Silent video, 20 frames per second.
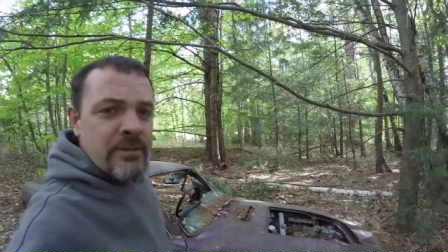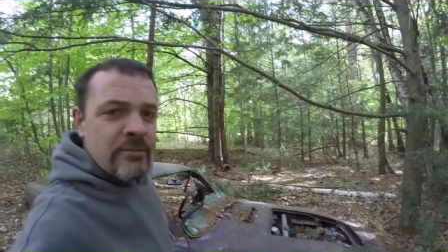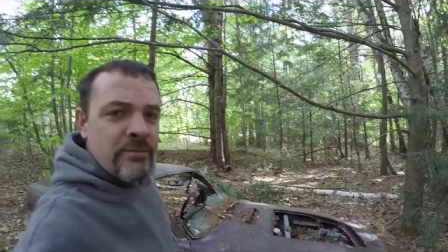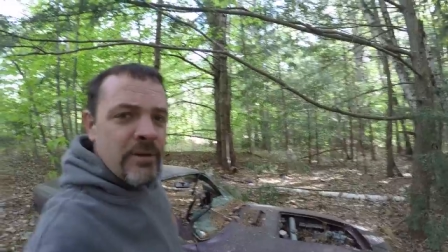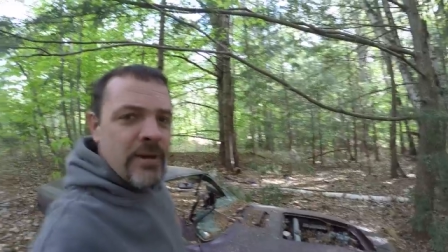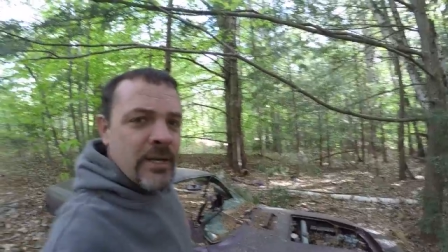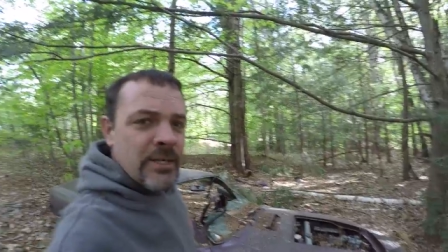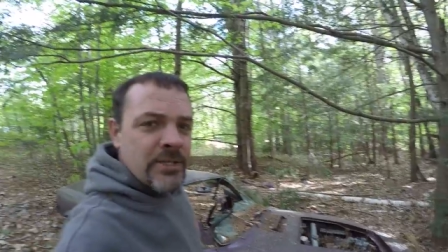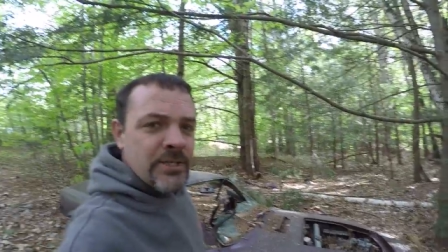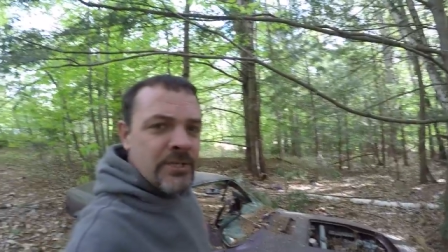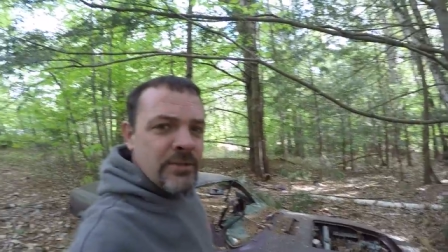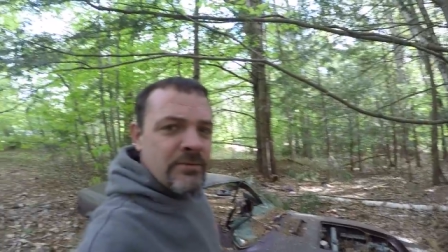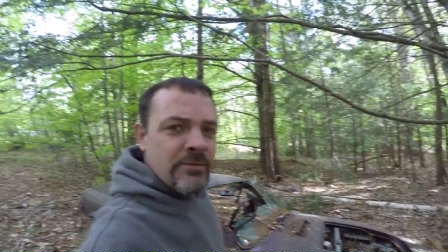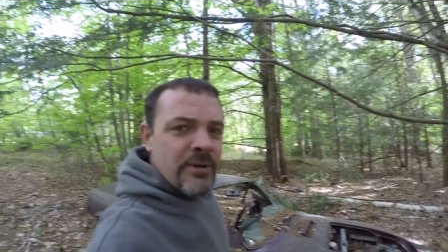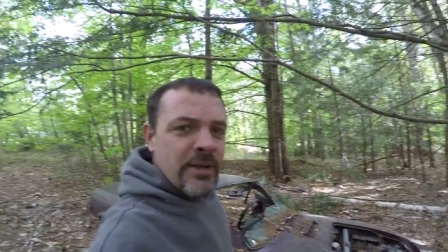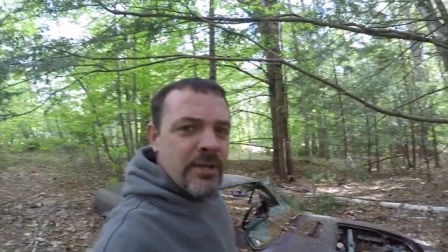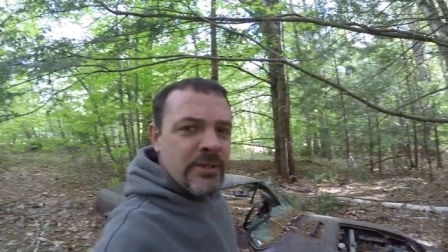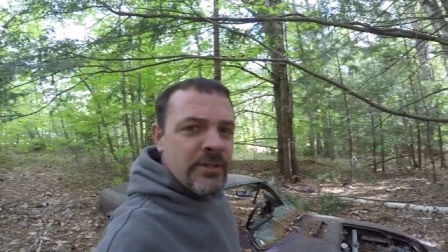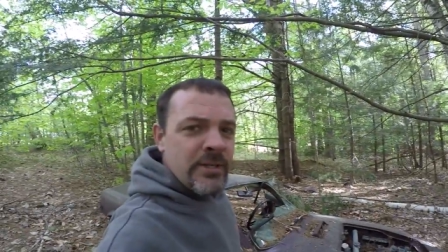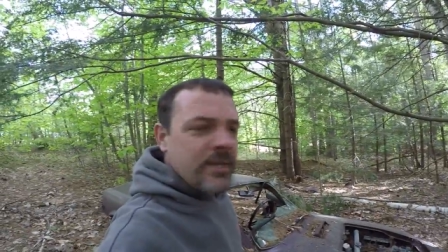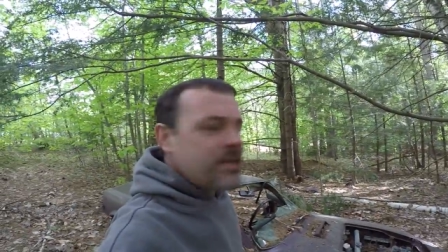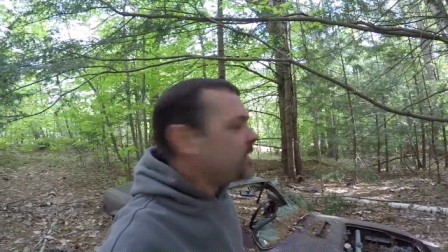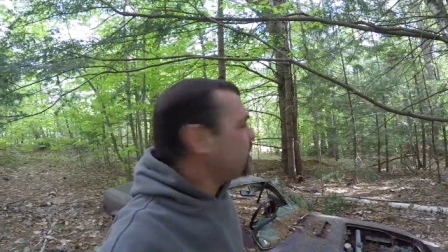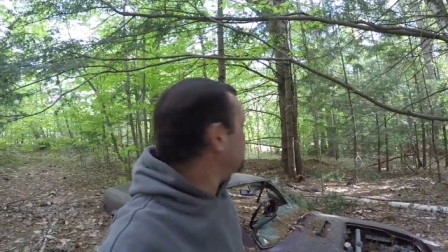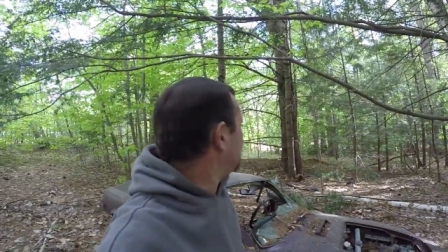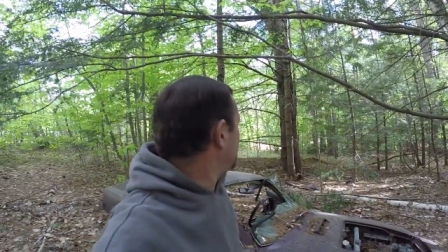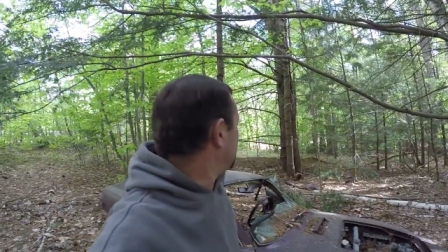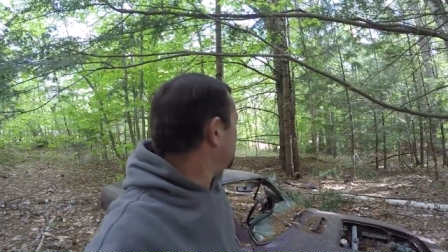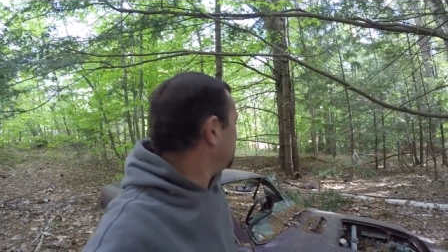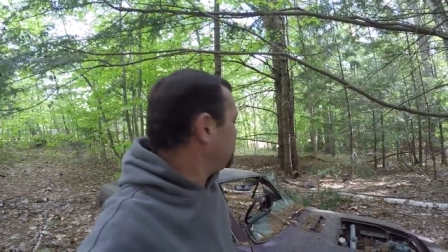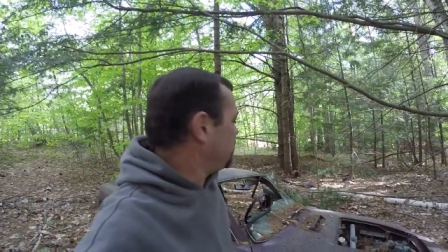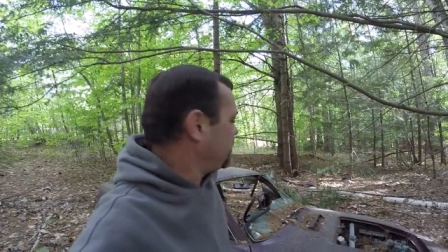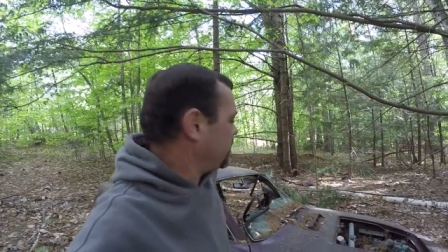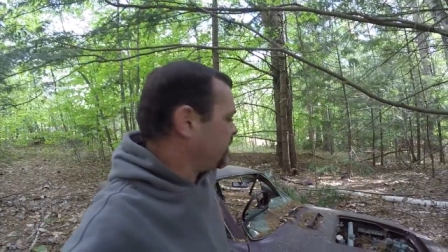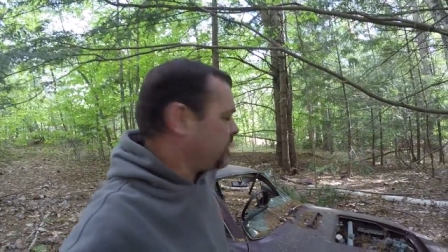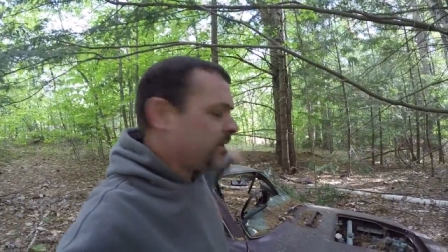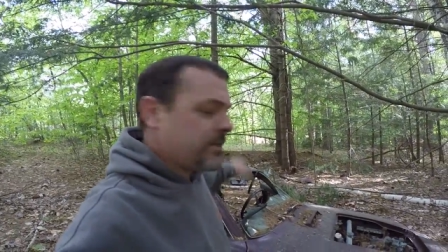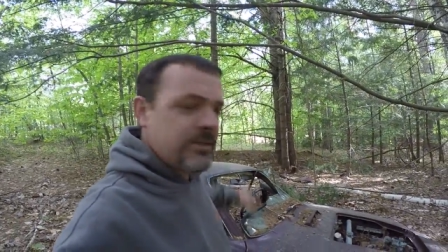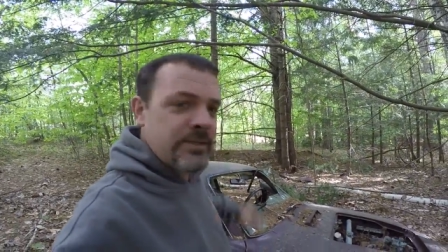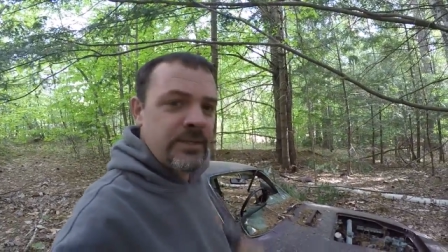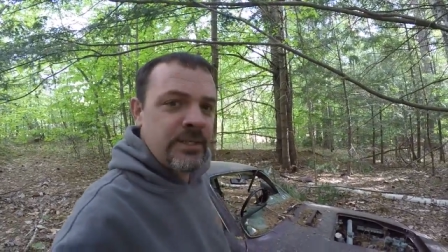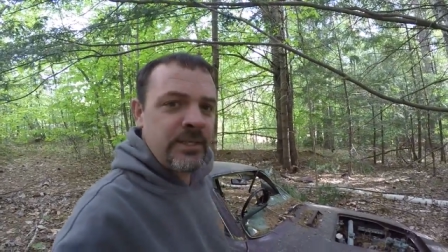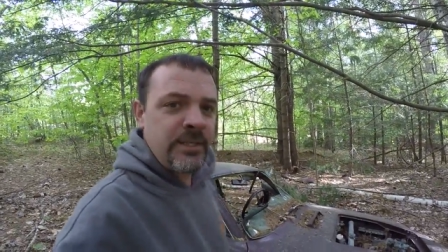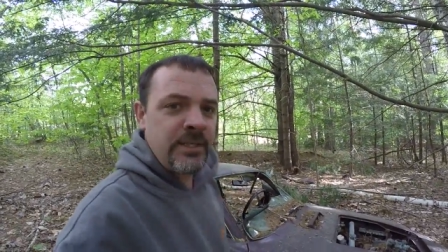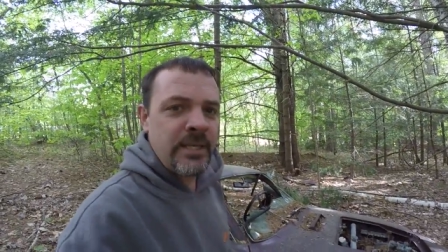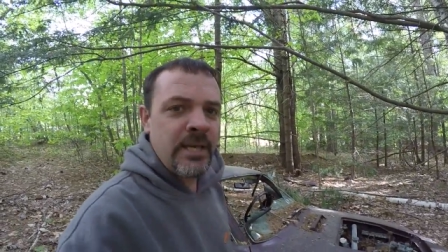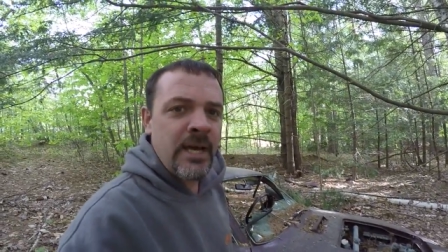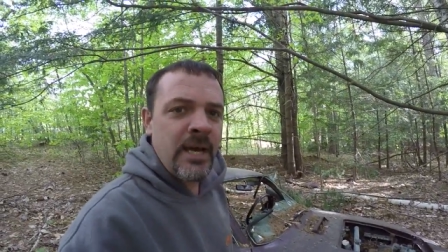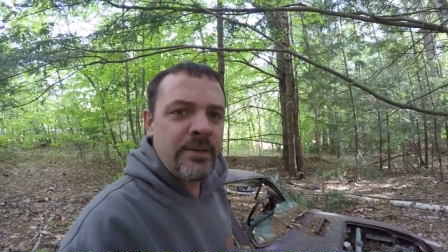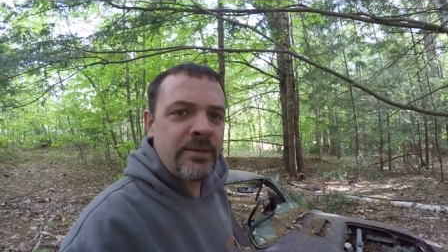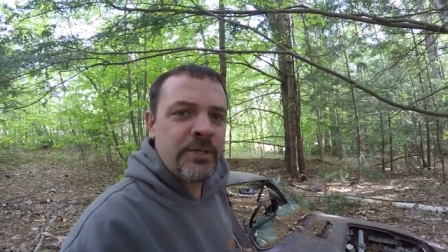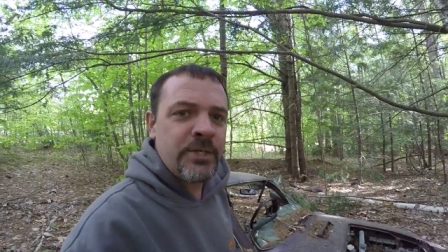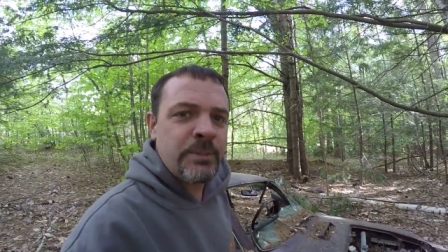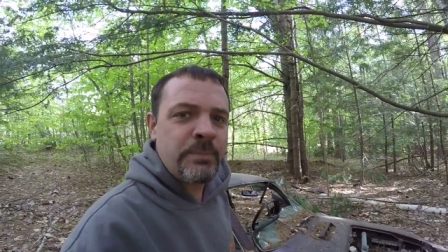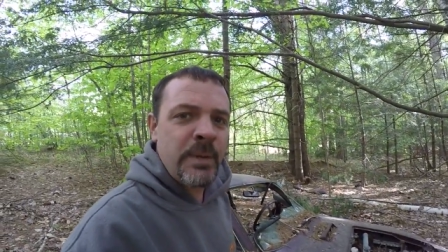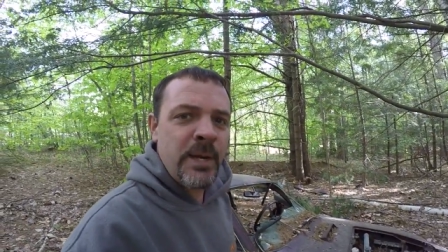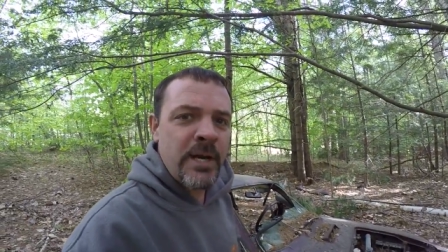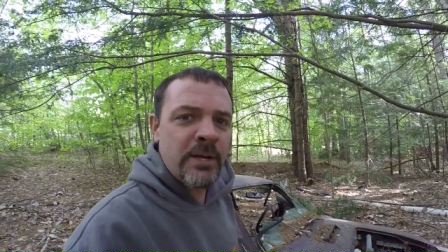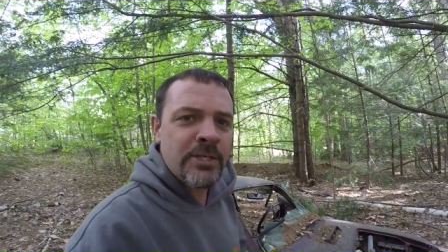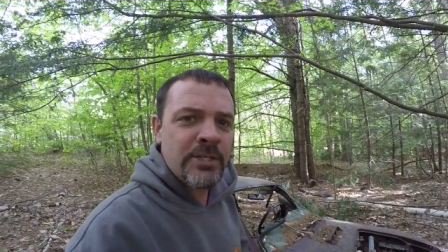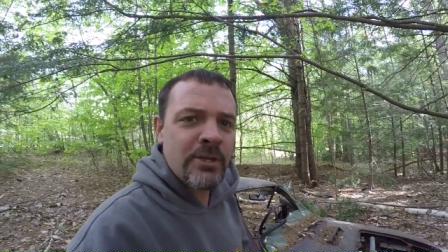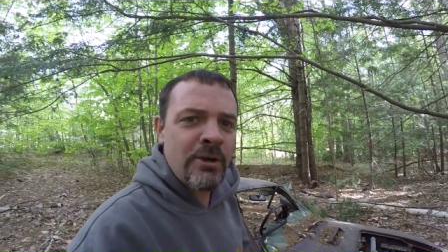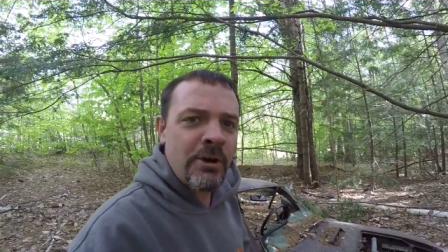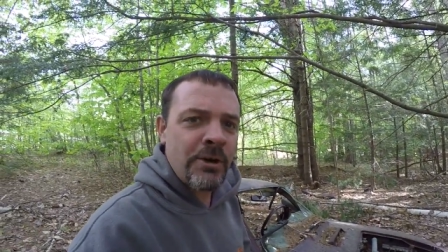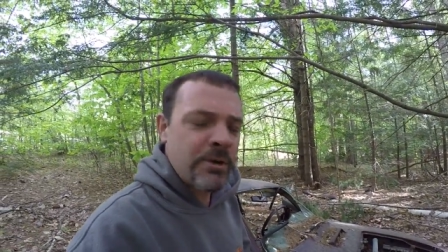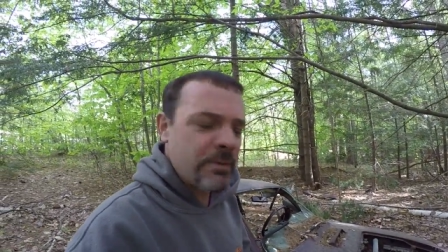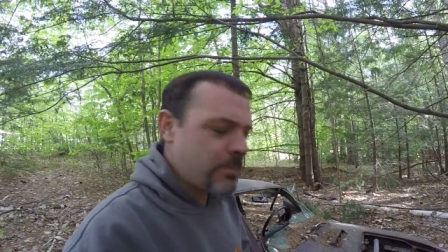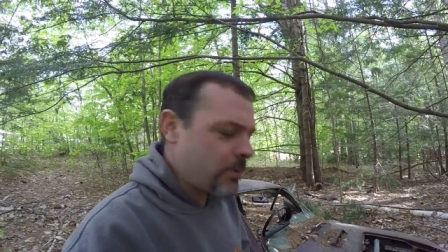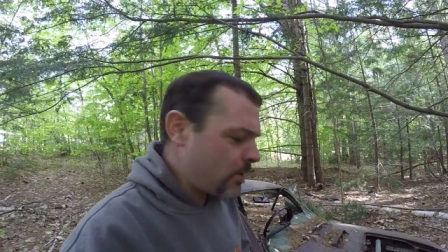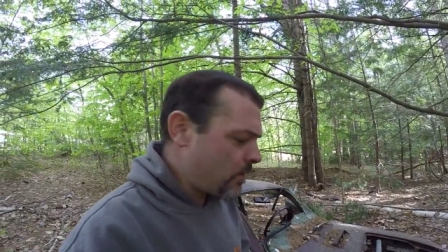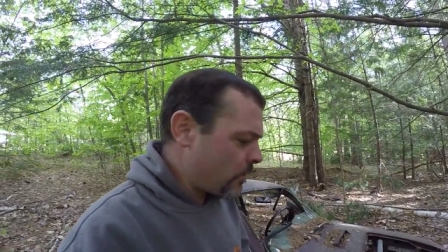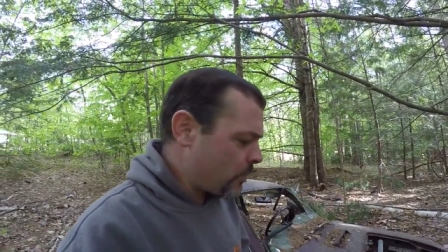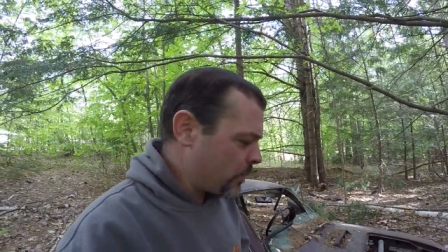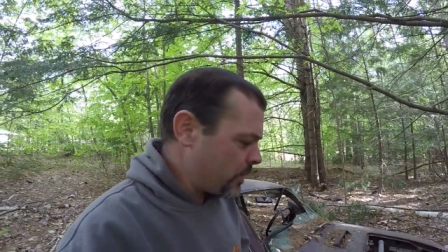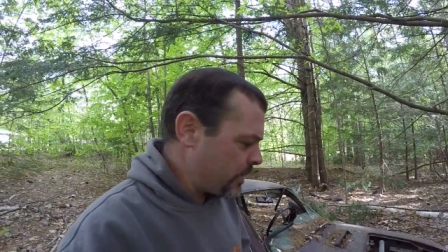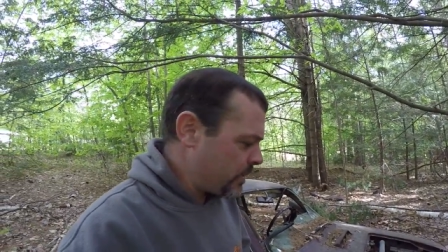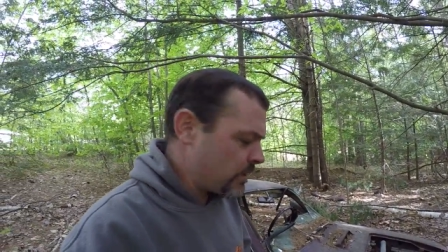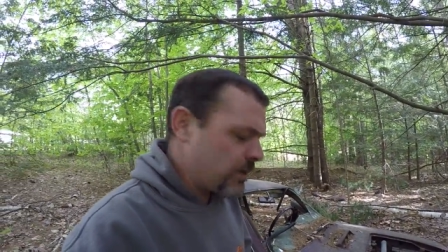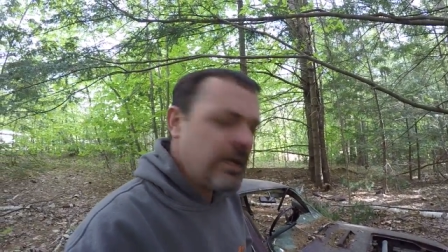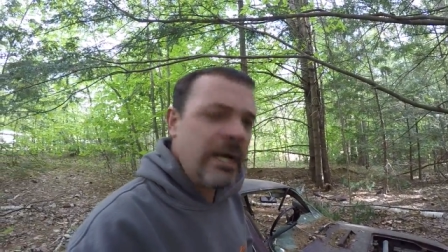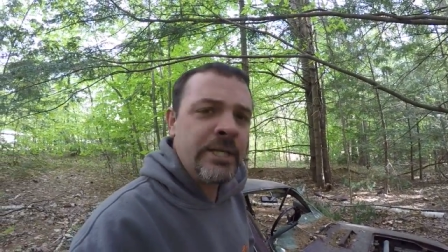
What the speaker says: direction right there is the spare soccer ball wheel.